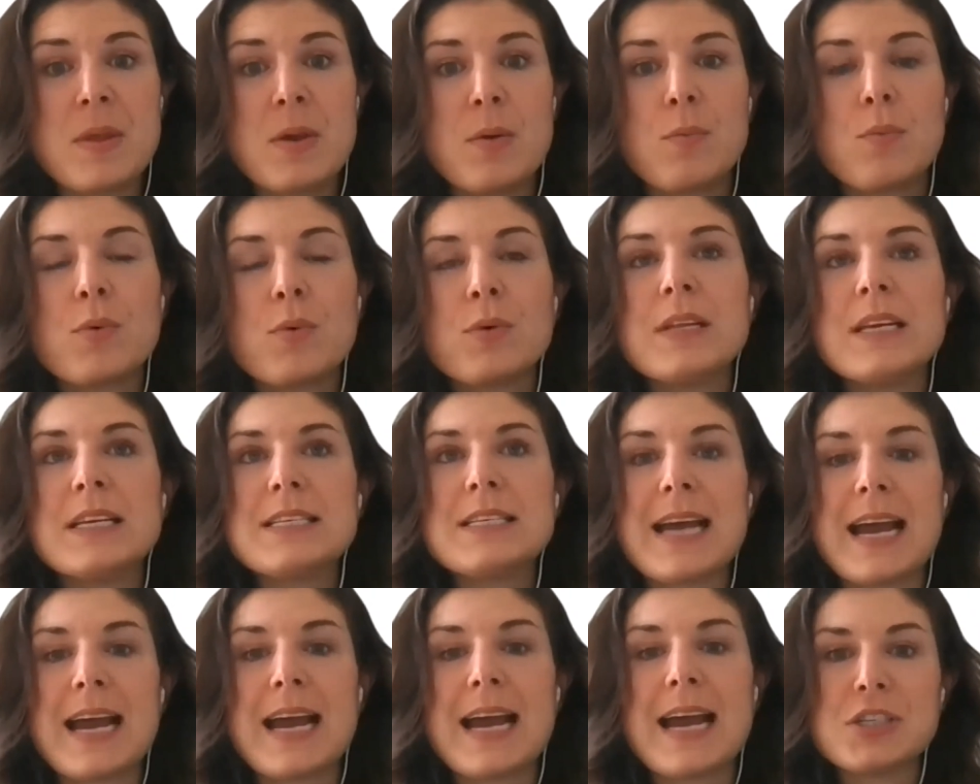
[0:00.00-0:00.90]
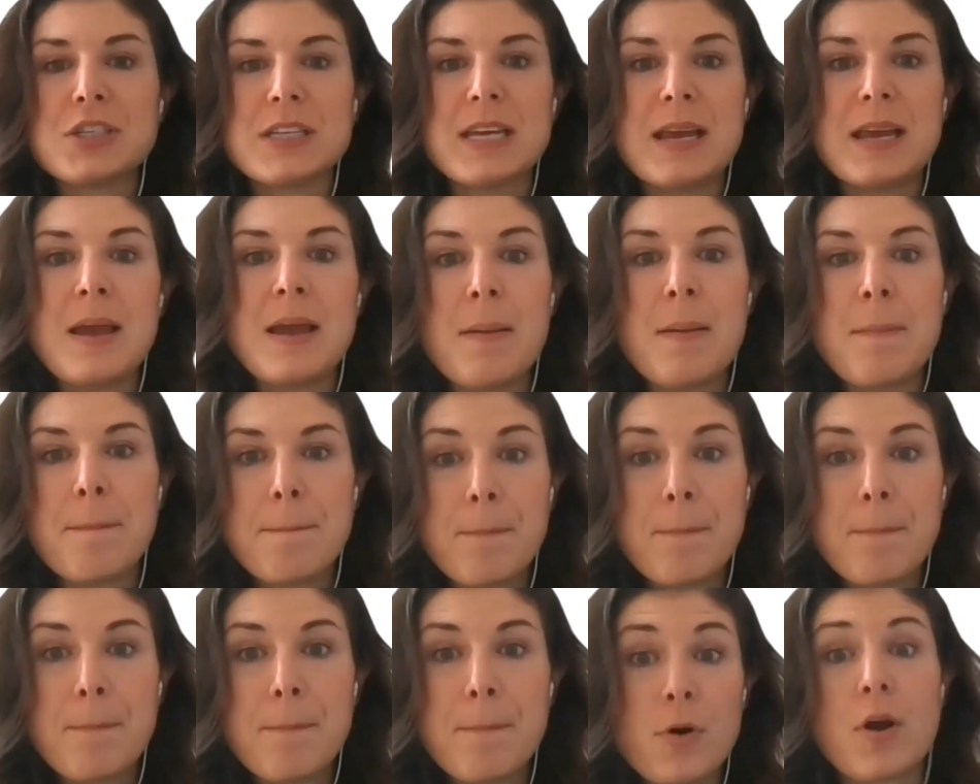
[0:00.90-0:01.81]
We'll need to actually
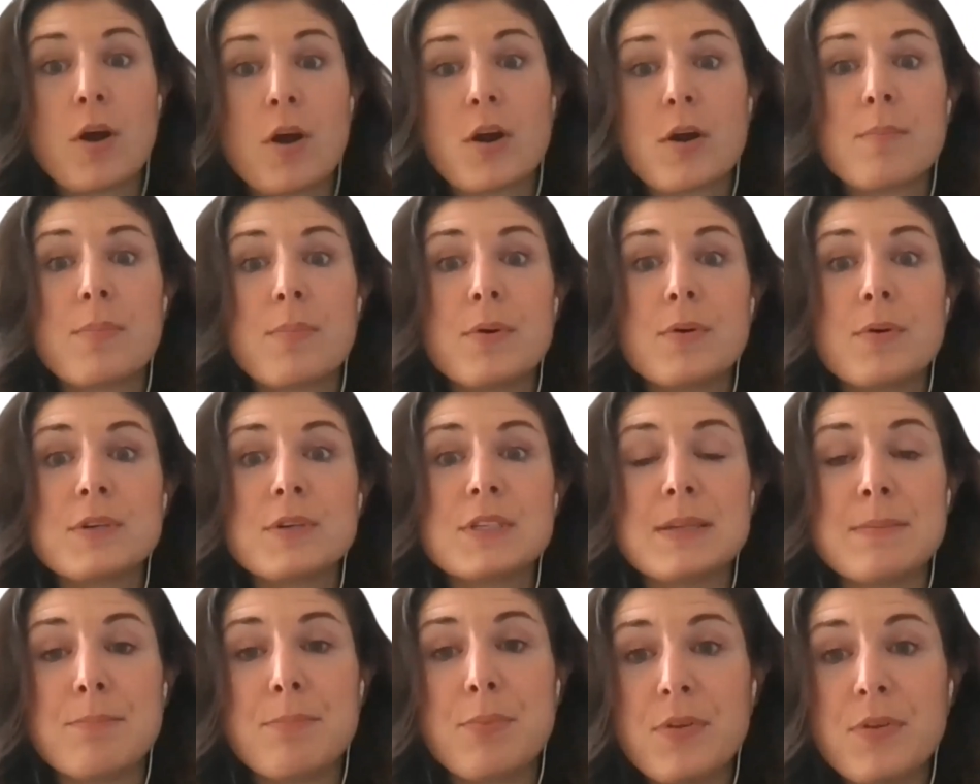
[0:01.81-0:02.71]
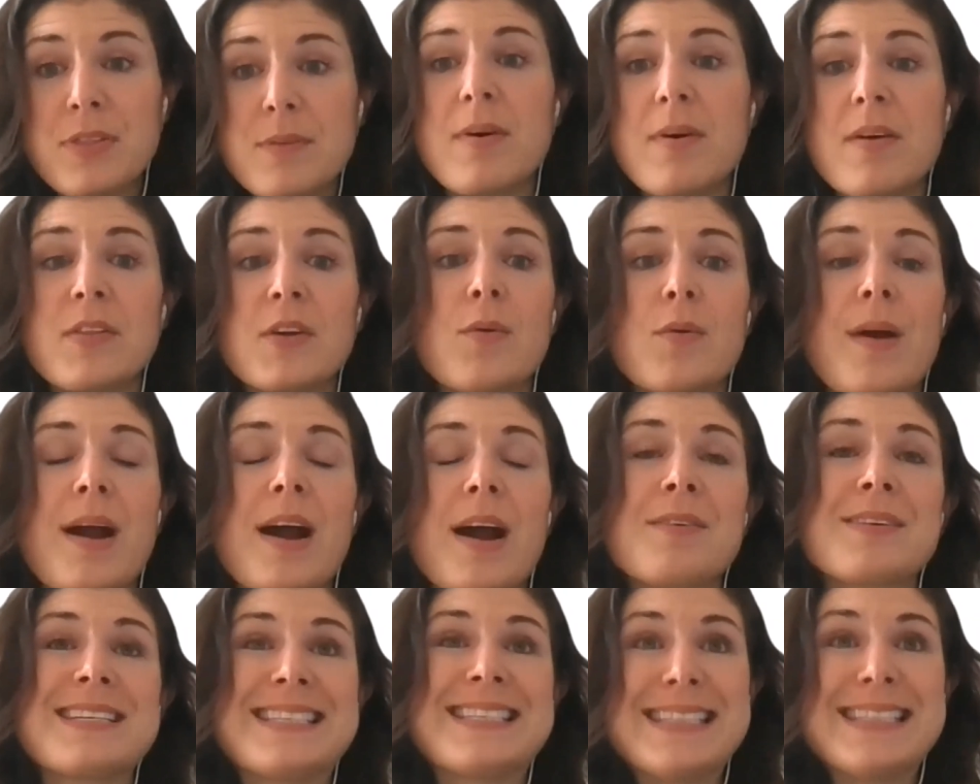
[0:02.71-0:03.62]
put on our boots and put them on the ground
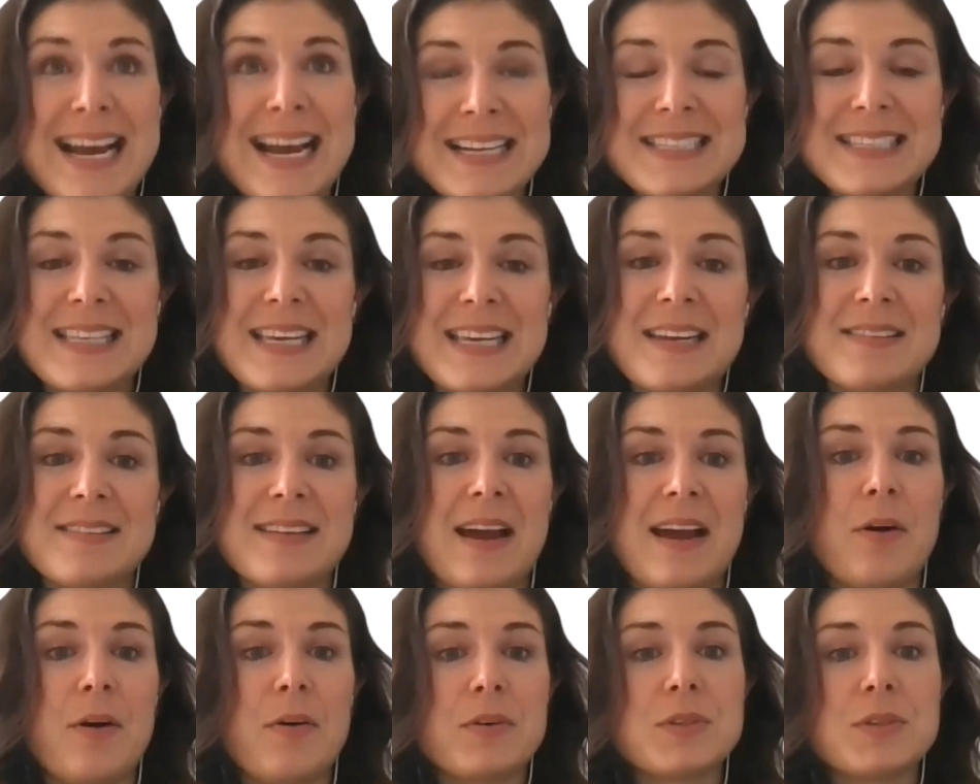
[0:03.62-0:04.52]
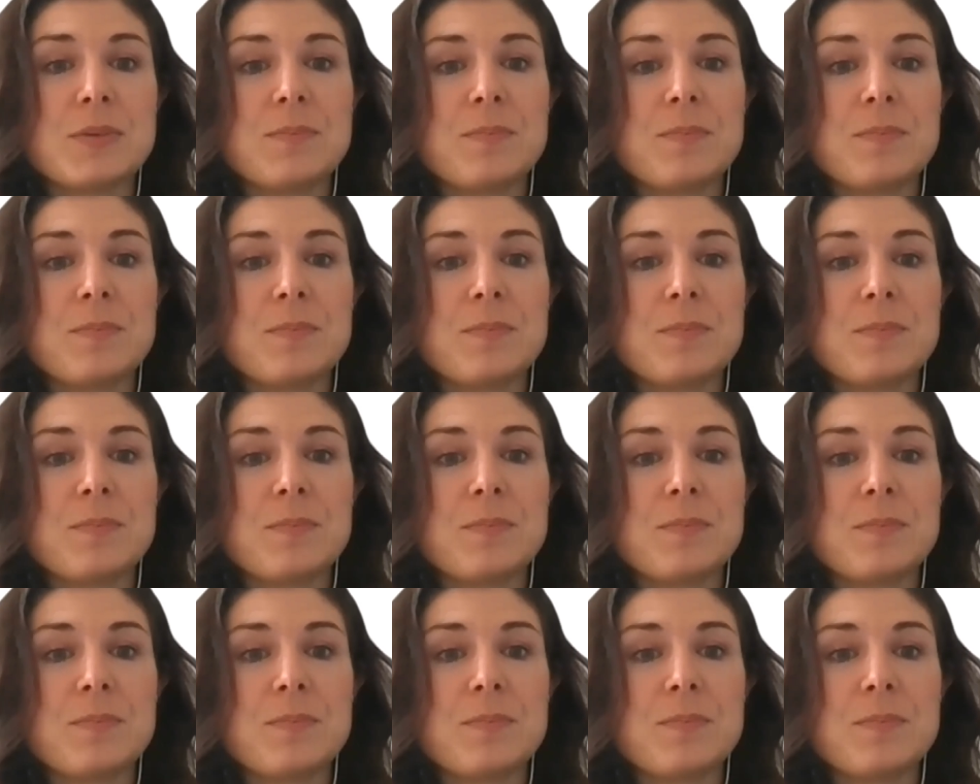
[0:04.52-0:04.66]
and test things out.